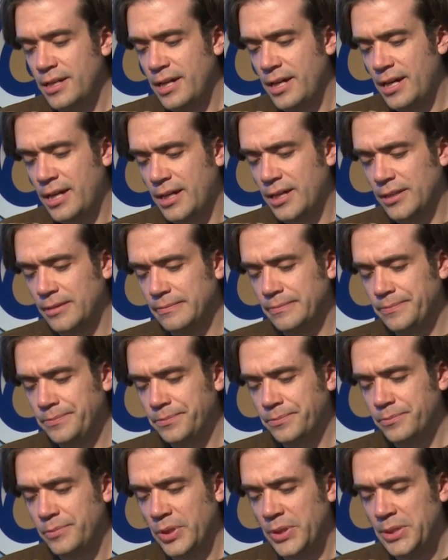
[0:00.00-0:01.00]
Um,
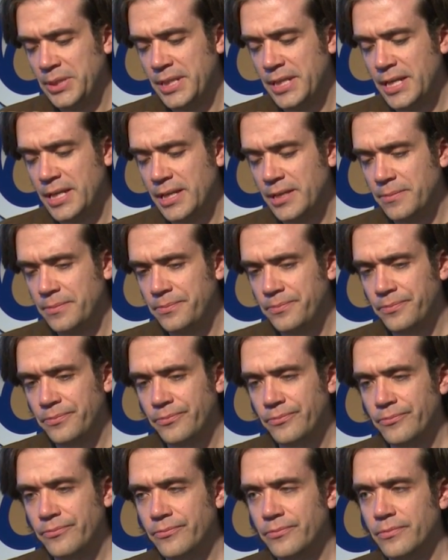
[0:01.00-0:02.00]
but the,
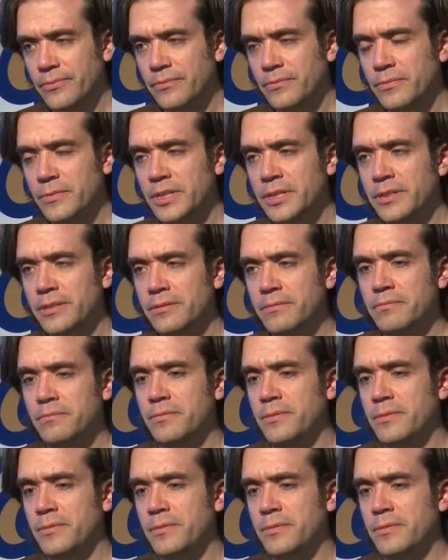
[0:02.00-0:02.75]
the,